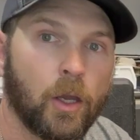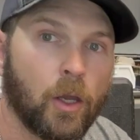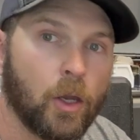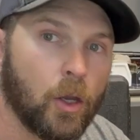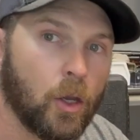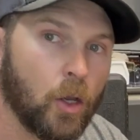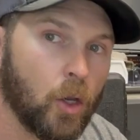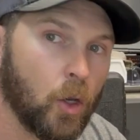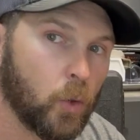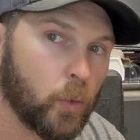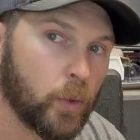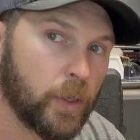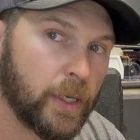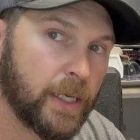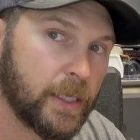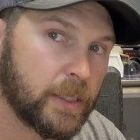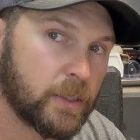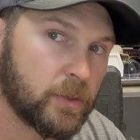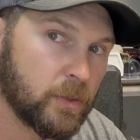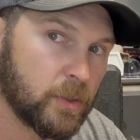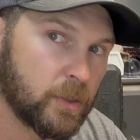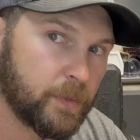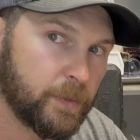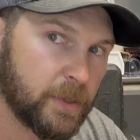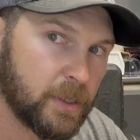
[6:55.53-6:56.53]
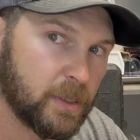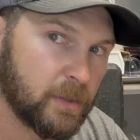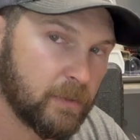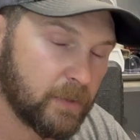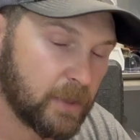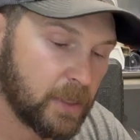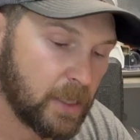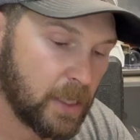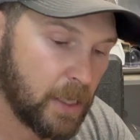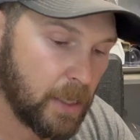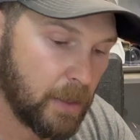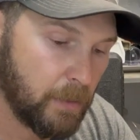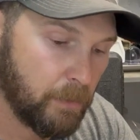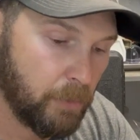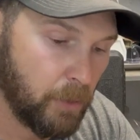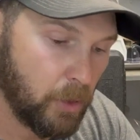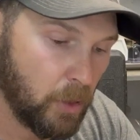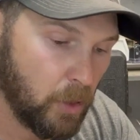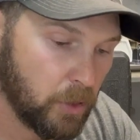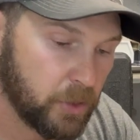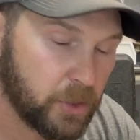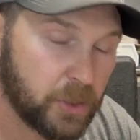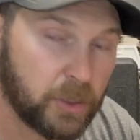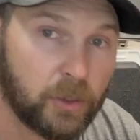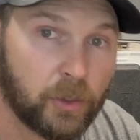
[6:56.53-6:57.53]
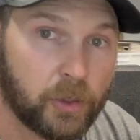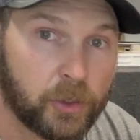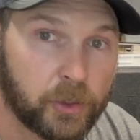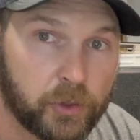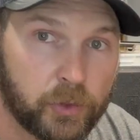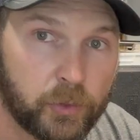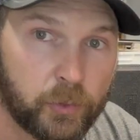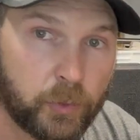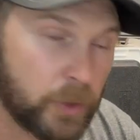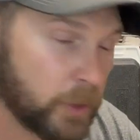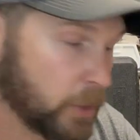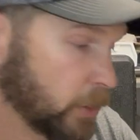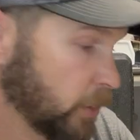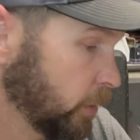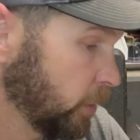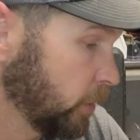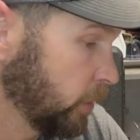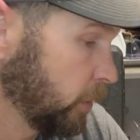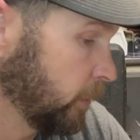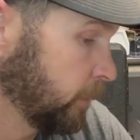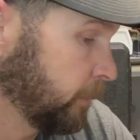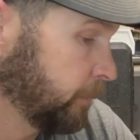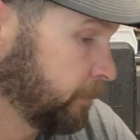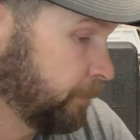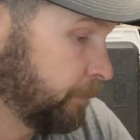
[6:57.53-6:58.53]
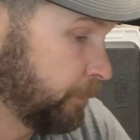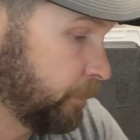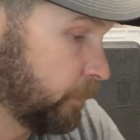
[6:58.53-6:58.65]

All right, so spend some time polishing our trigger